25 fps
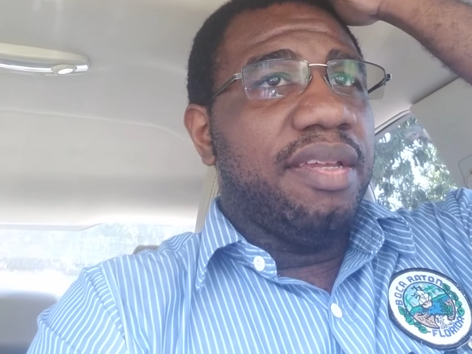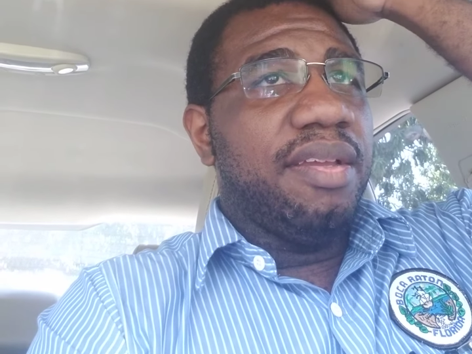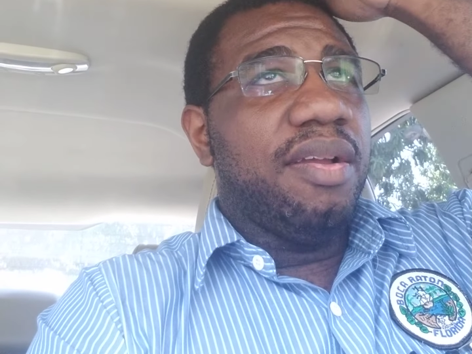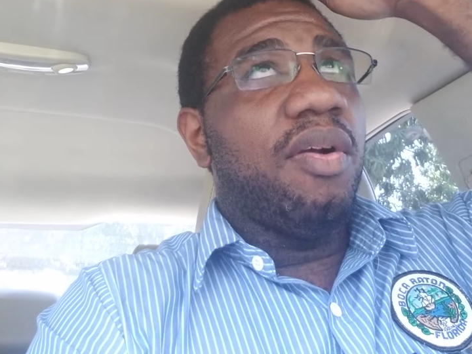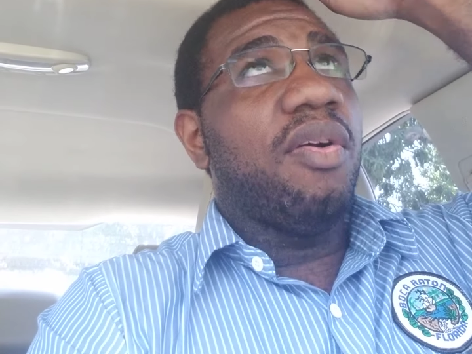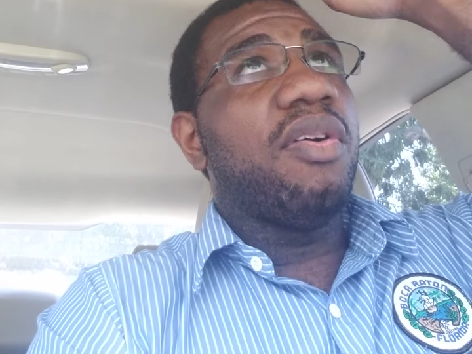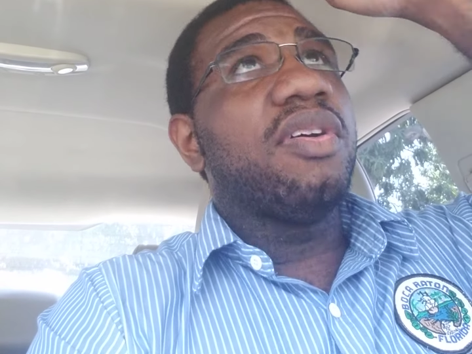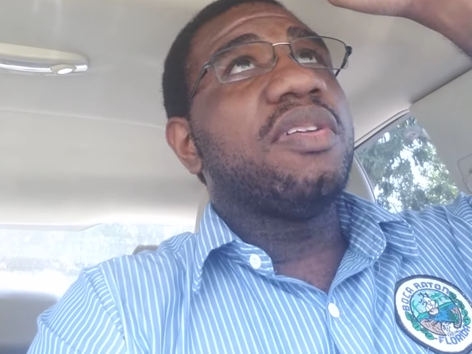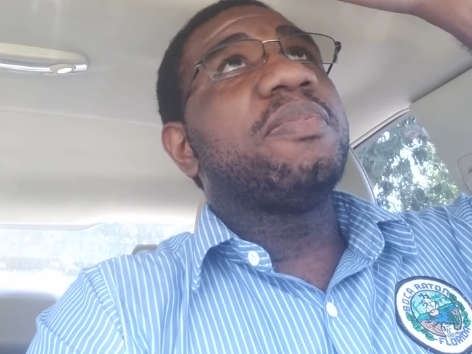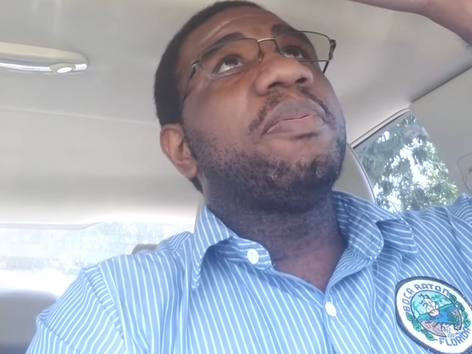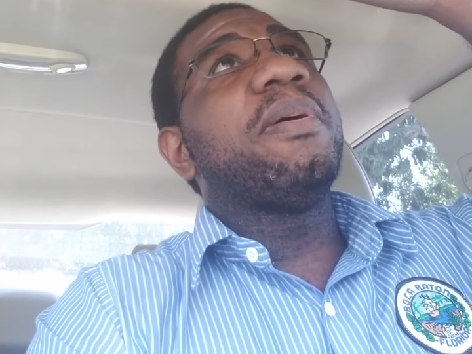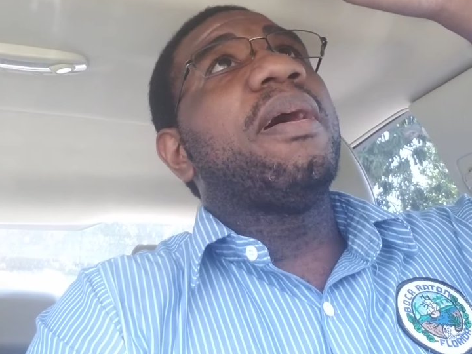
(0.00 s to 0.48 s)

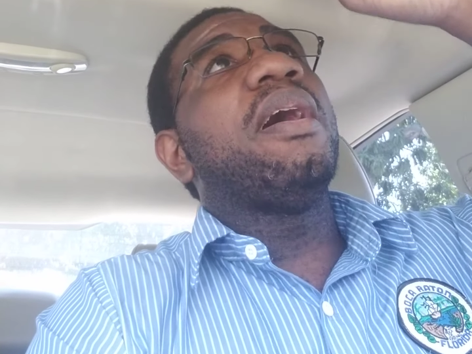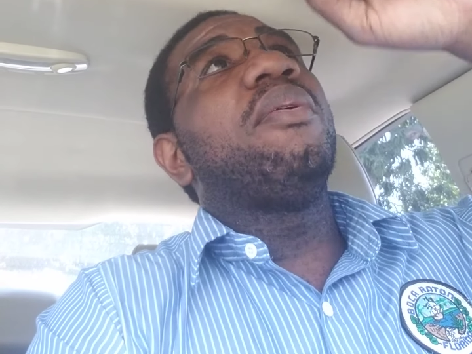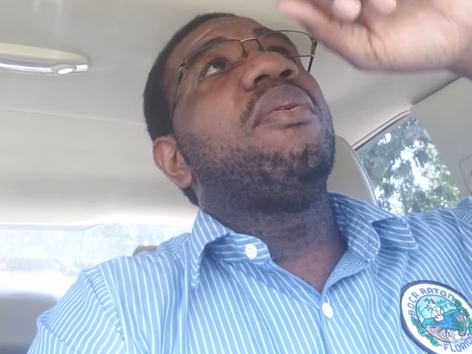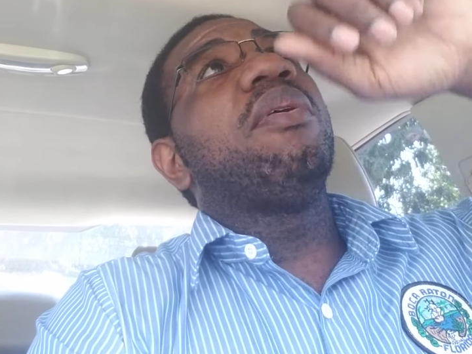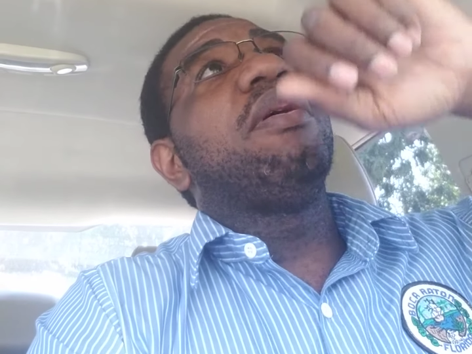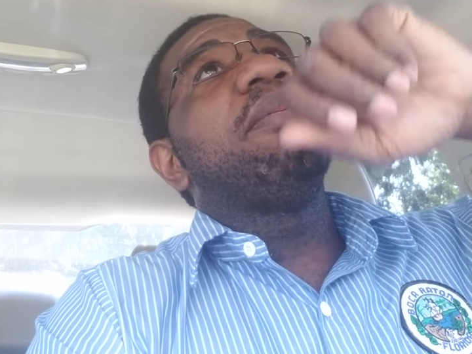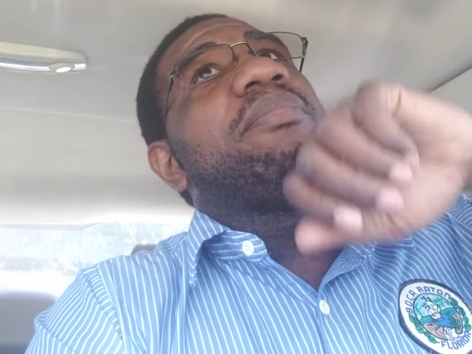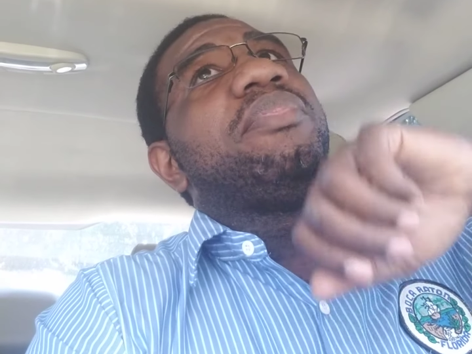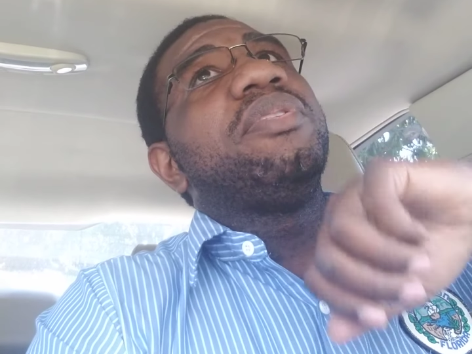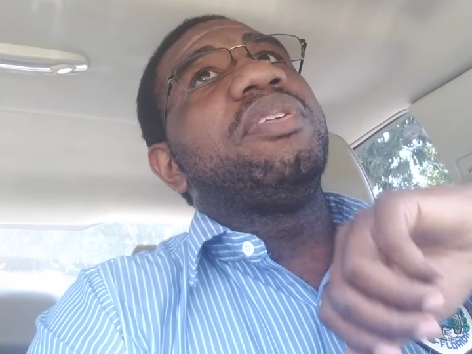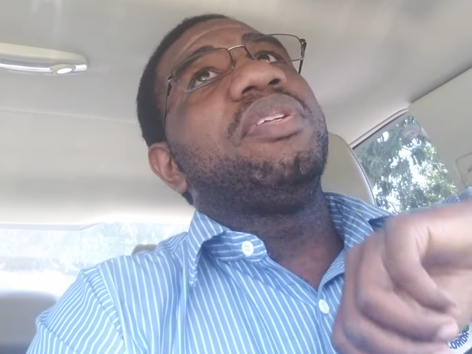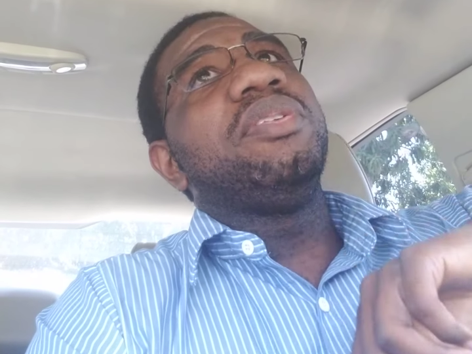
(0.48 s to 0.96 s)
horsepower
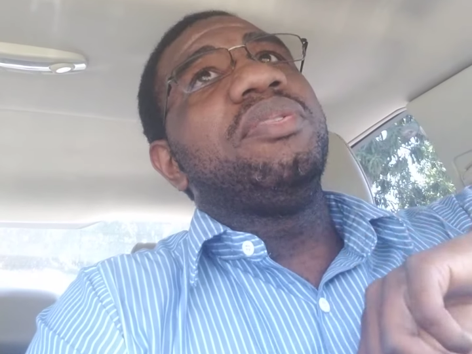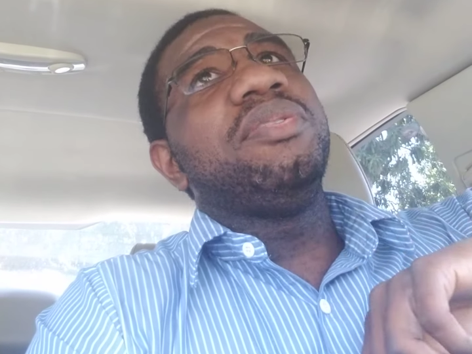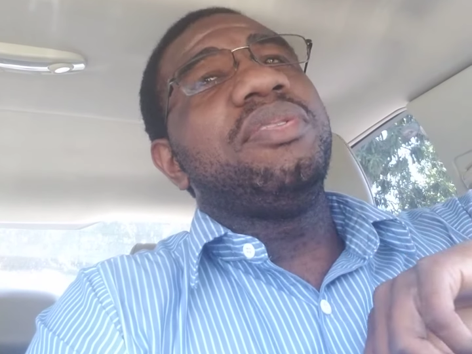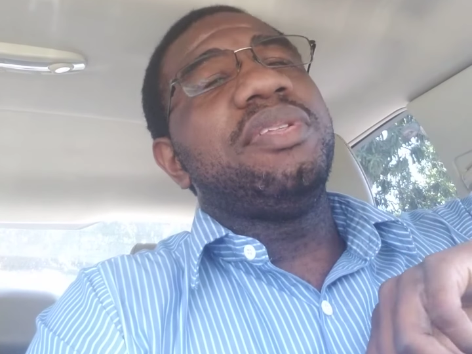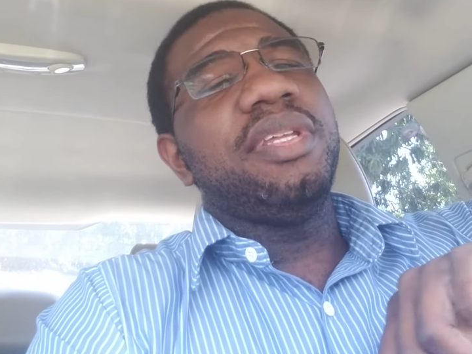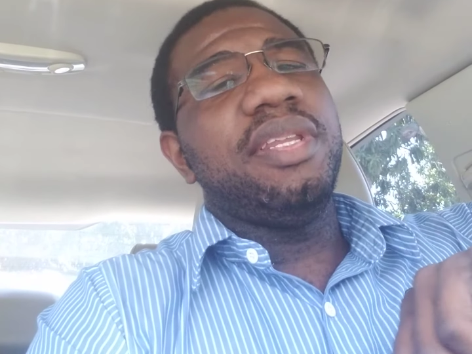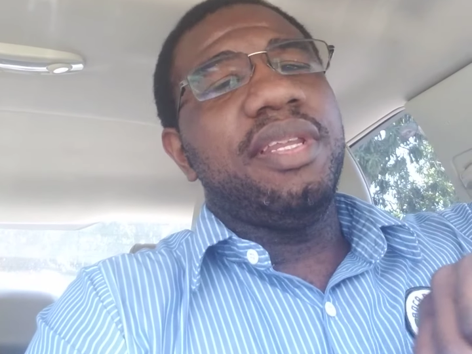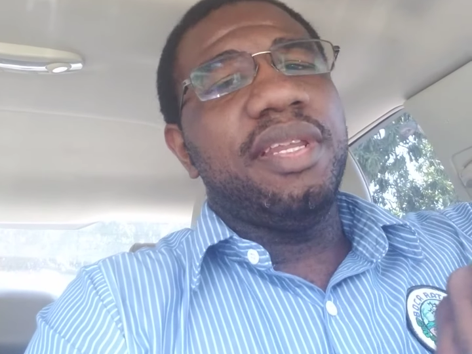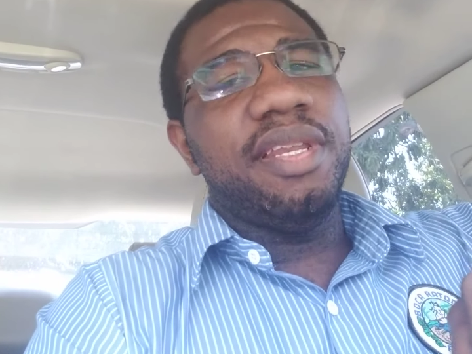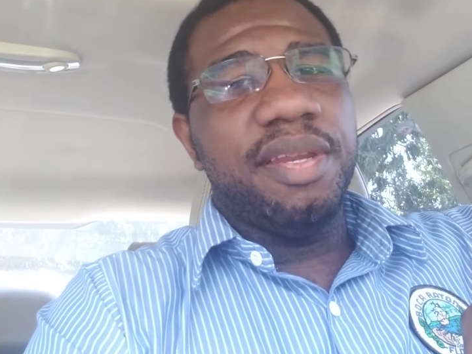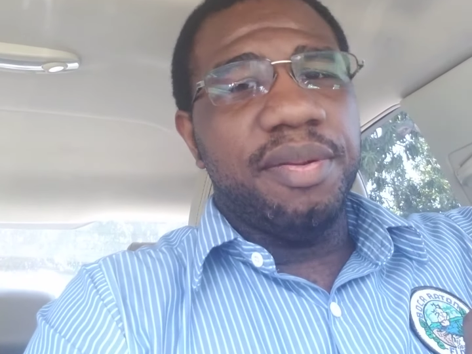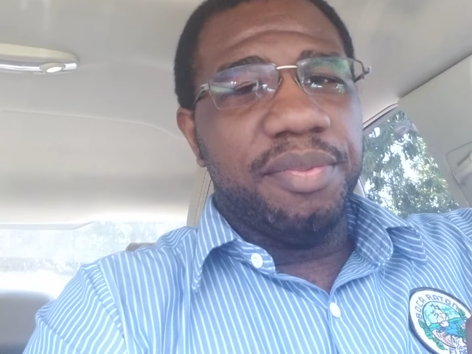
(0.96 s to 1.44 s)
I'm
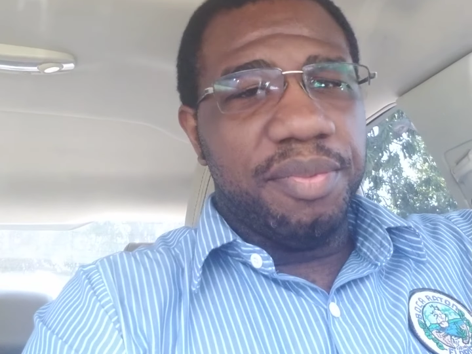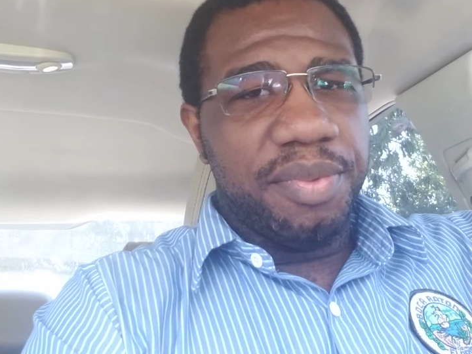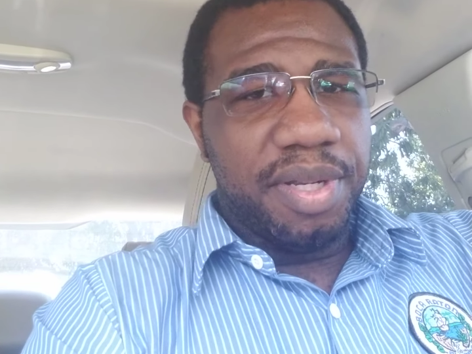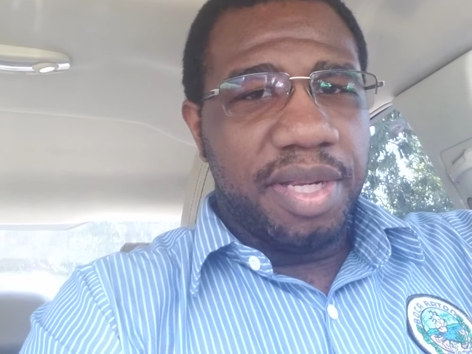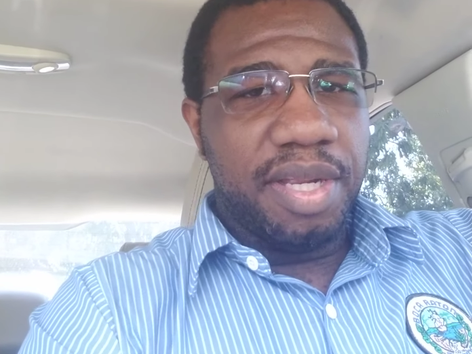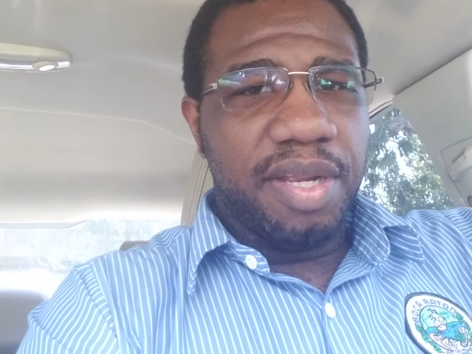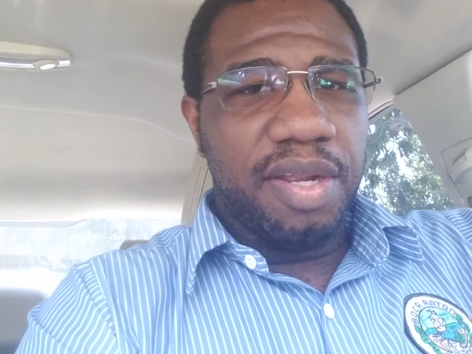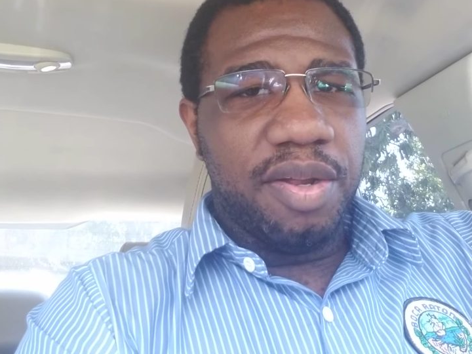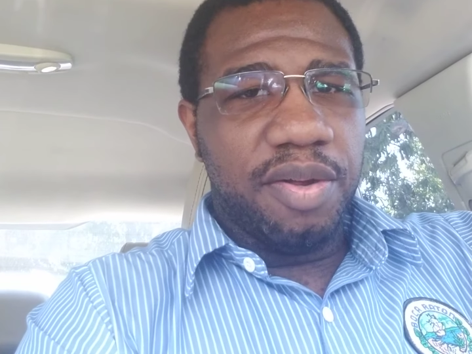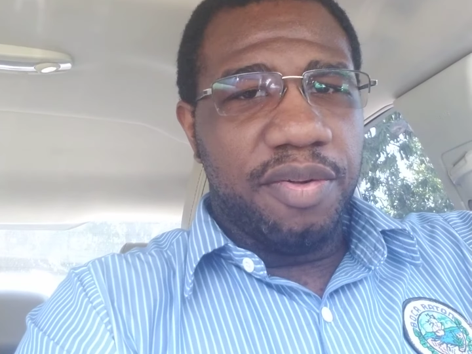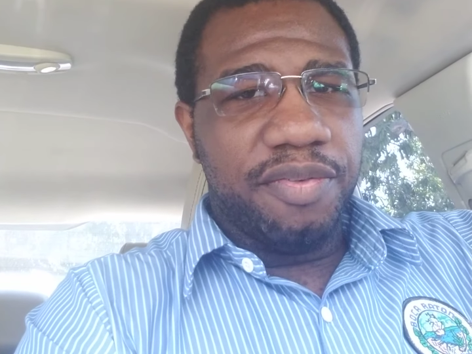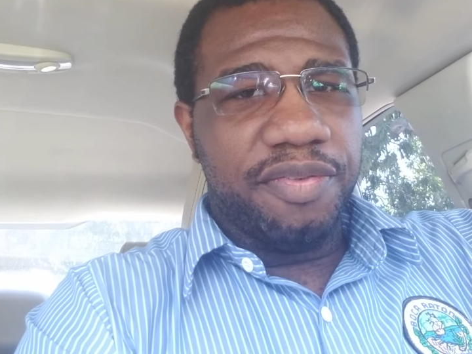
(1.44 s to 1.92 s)
producing, and then we
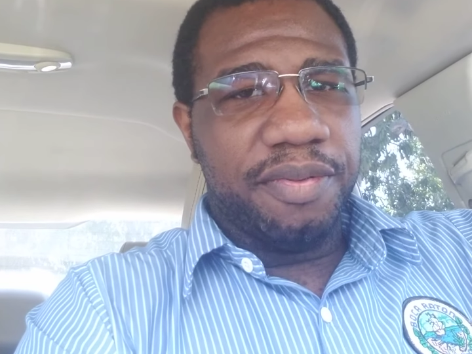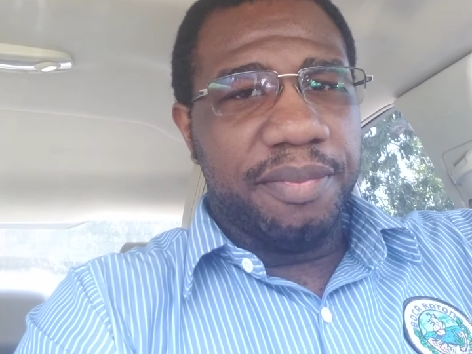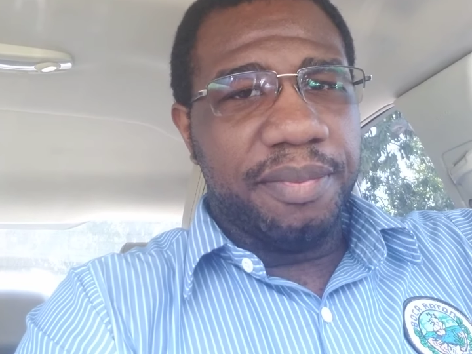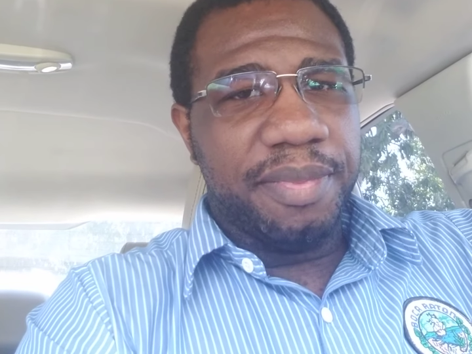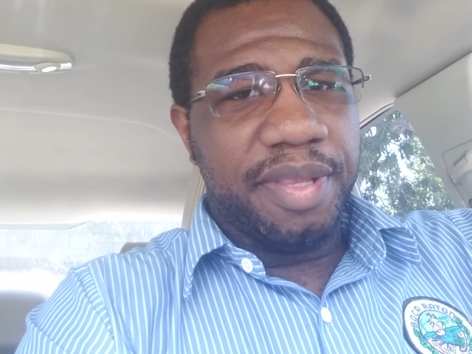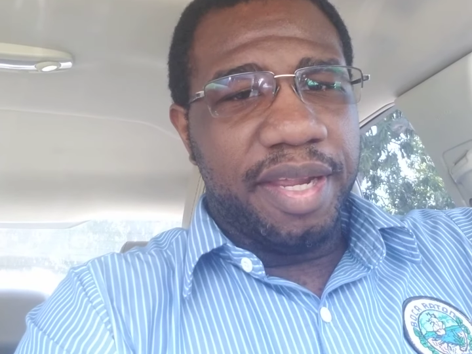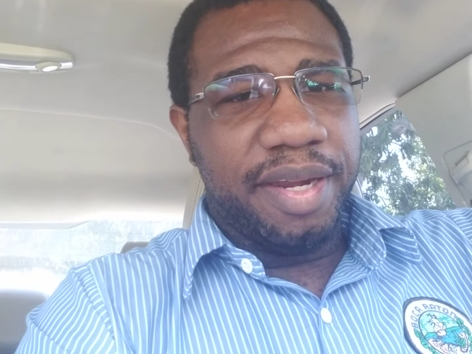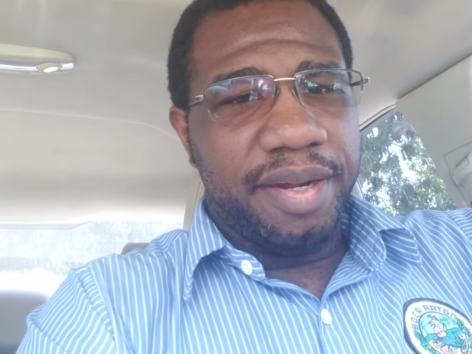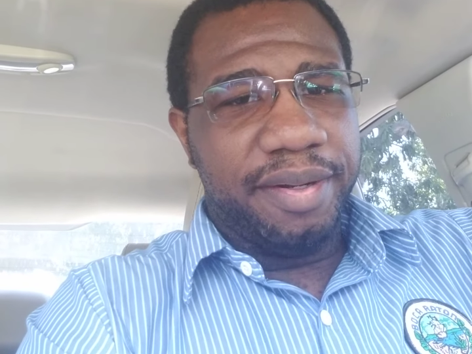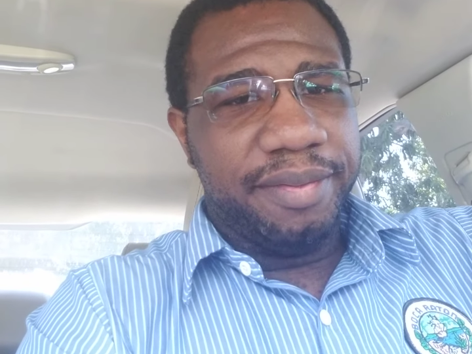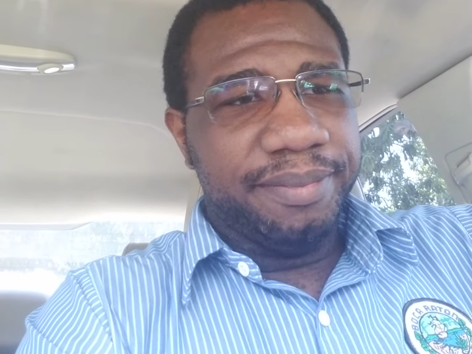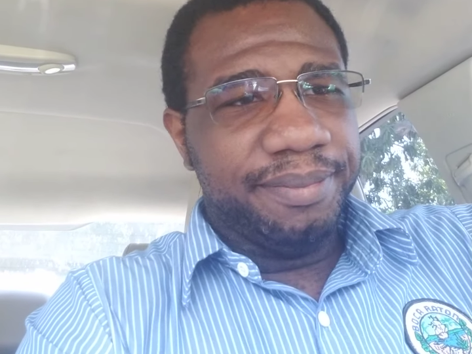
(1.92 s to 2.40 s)
can go from
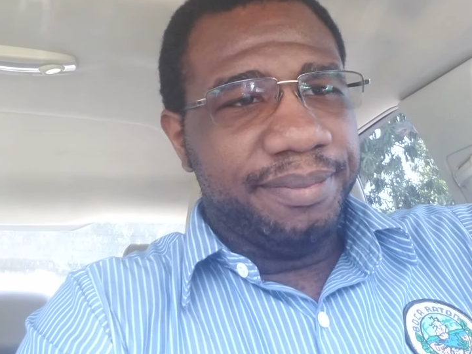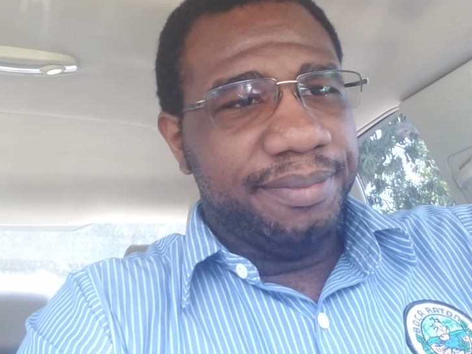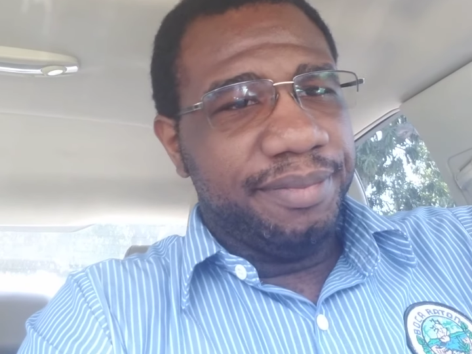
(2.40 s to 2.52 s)
there.